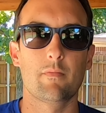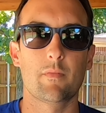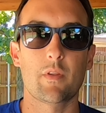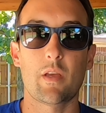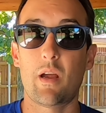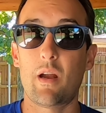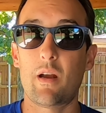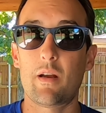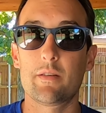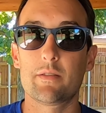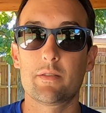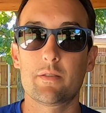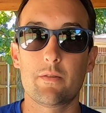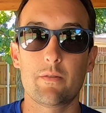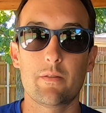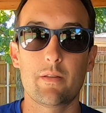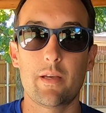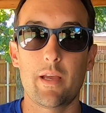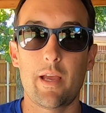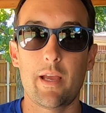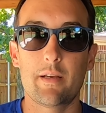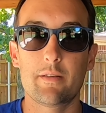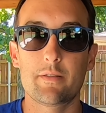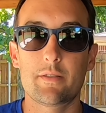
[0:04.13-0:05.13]
Alright, so
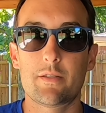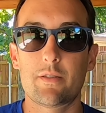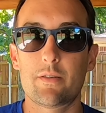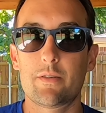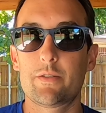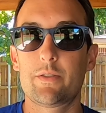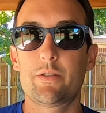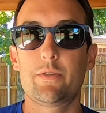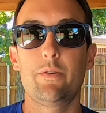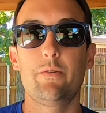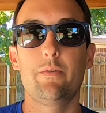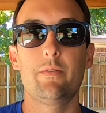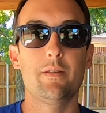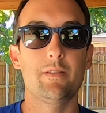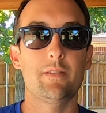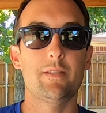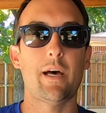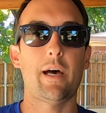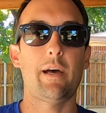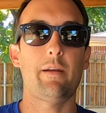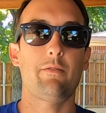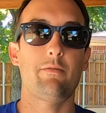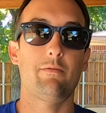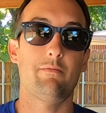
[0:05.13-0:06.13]
the answer to the
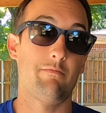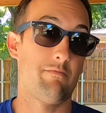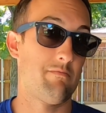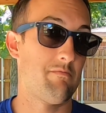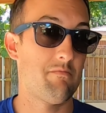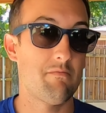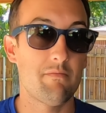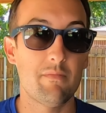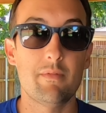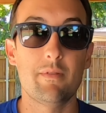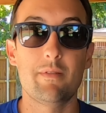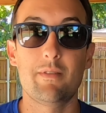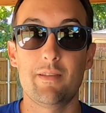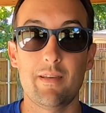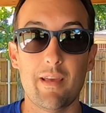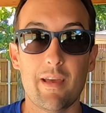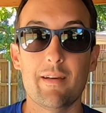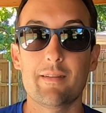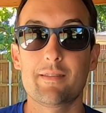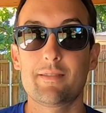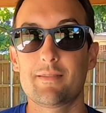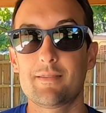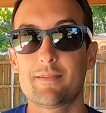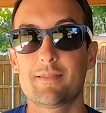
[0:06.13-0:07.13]
title,
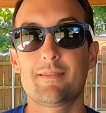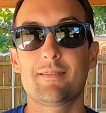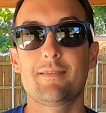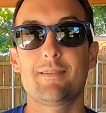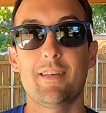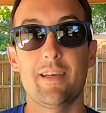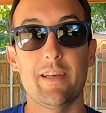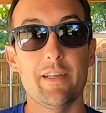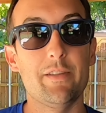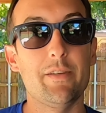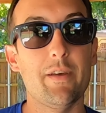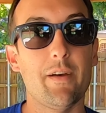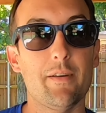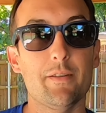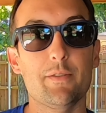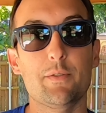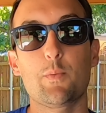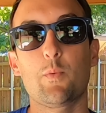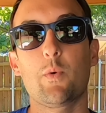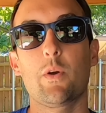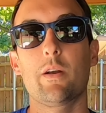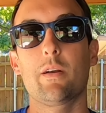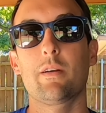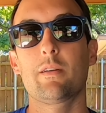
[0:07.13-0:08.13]
yes, it
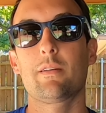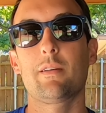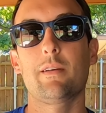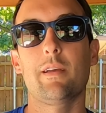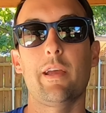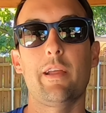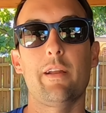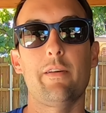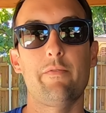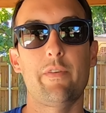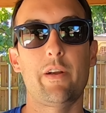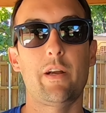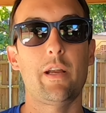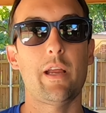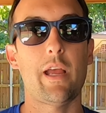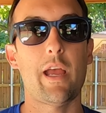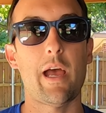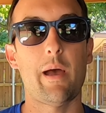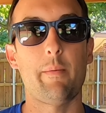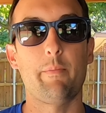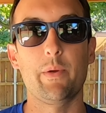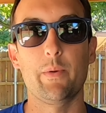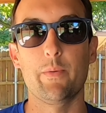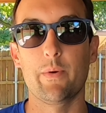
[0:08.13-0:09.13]
does work, and I'm very
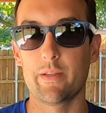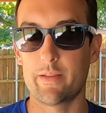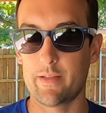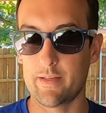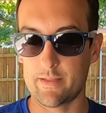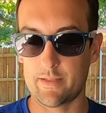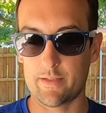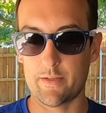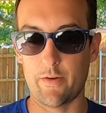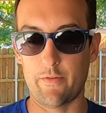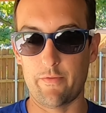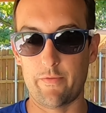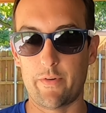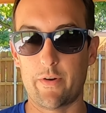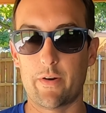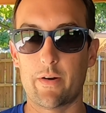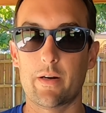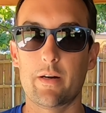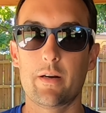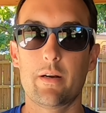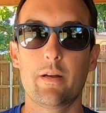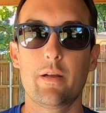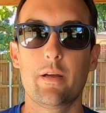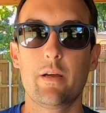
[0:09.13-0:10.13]
happy with it so far.
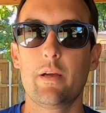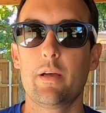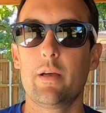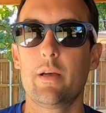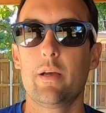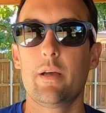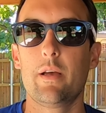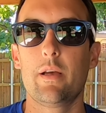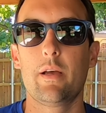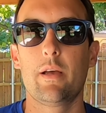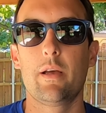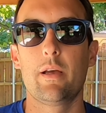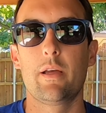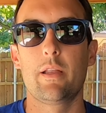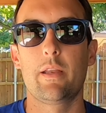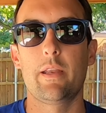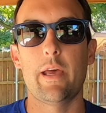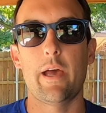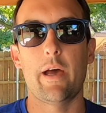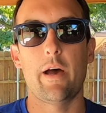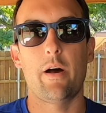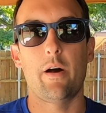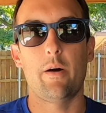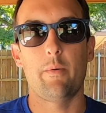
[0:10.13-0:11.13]

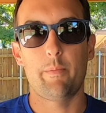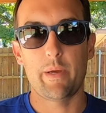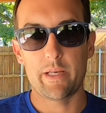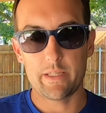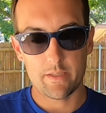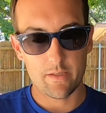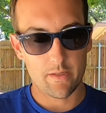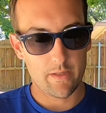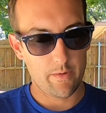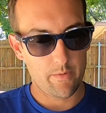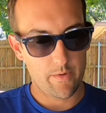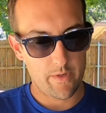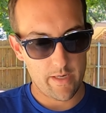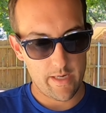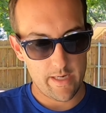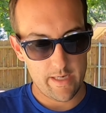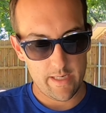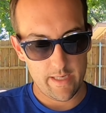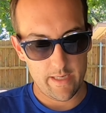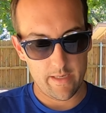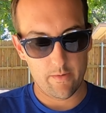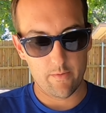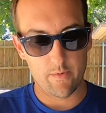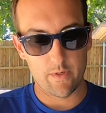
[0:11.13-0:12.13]
Now, basically what I
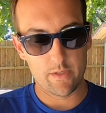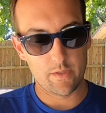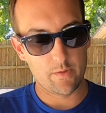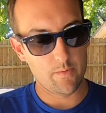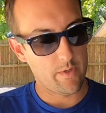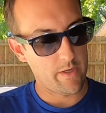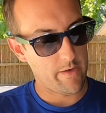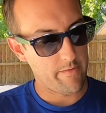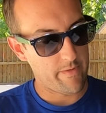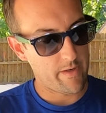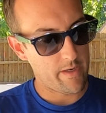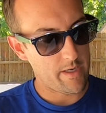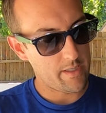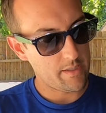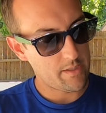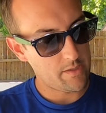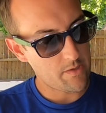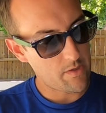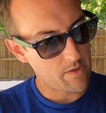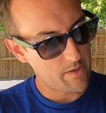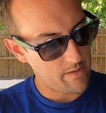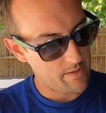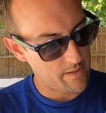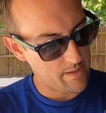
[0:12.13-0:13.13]
did was whenever I
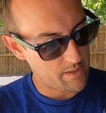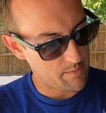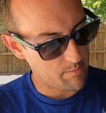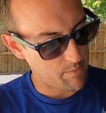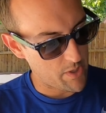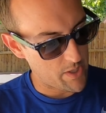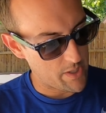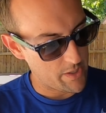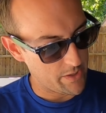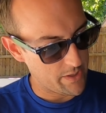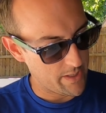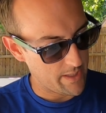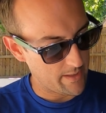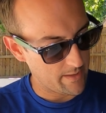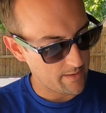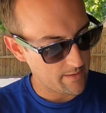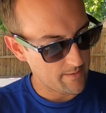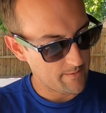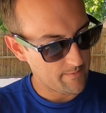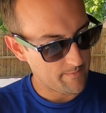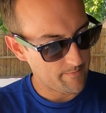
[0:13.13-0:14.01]
started this project,